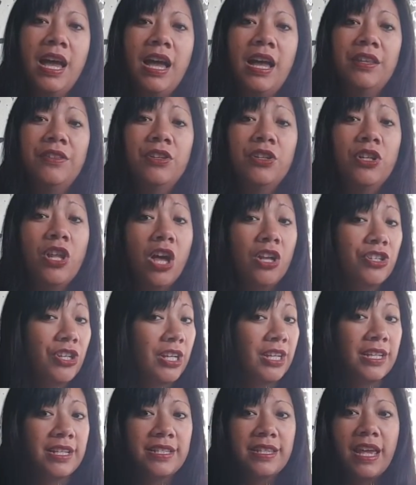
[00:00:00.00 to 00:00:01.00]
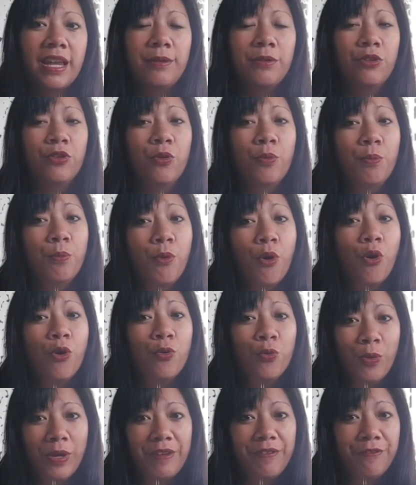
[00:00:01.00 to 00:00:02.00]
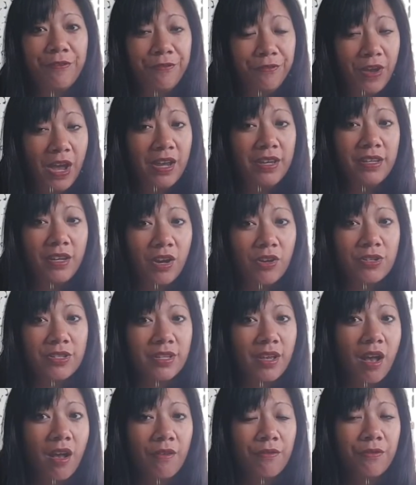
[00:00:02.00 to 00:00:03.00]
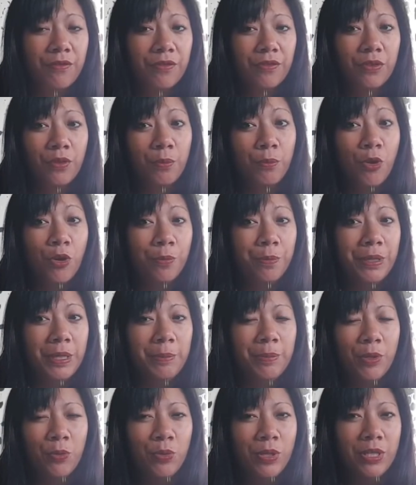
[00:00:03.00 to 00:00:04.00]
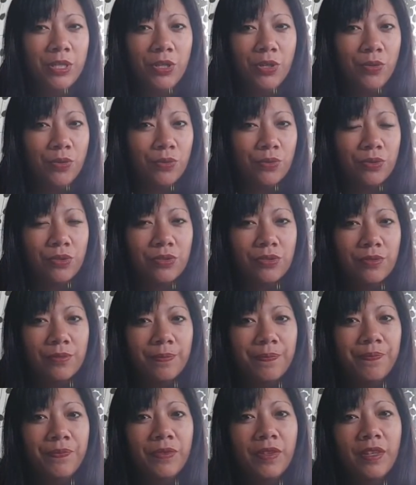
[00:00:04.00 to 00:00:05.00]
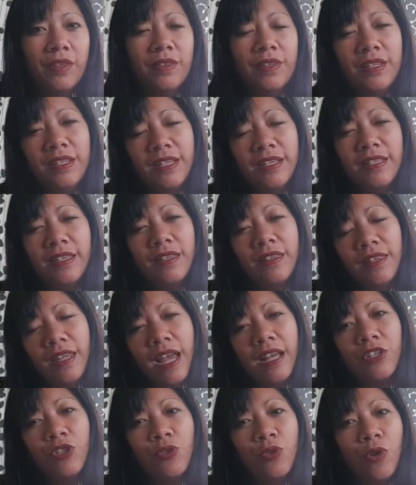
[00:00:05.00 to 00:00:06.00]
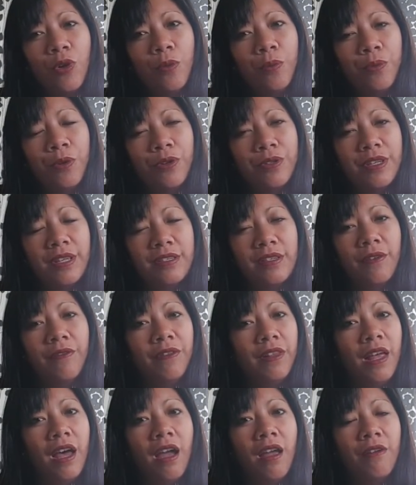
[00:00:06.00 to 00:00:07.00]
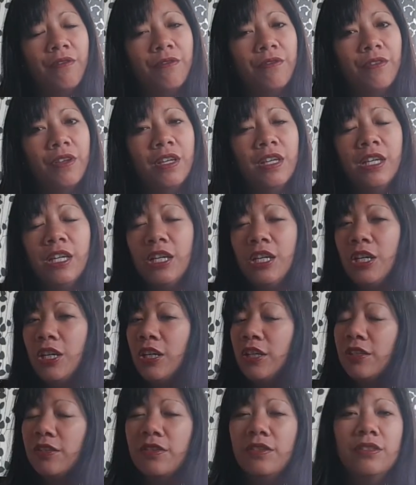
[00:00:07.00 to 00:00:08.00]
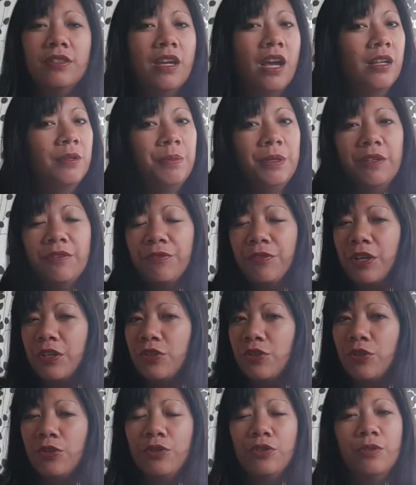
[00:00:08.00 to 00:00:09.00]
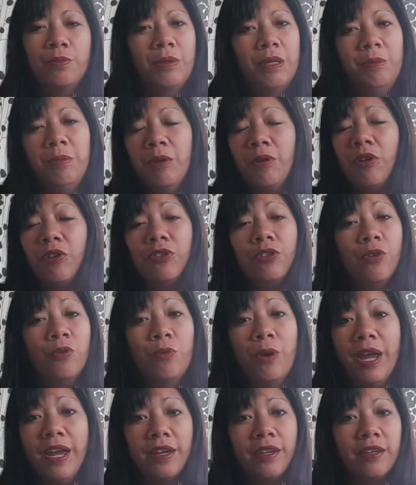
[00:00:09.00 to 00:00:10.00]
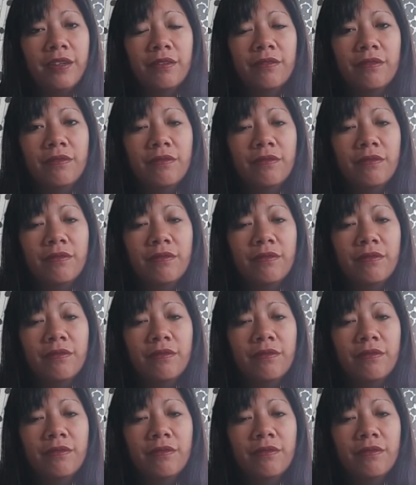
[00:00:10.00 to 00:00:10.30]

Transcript: And the logic is that the more we find ourselves, the more people we lose. This is a natural process of life. Do not be afraid to lose people on your way.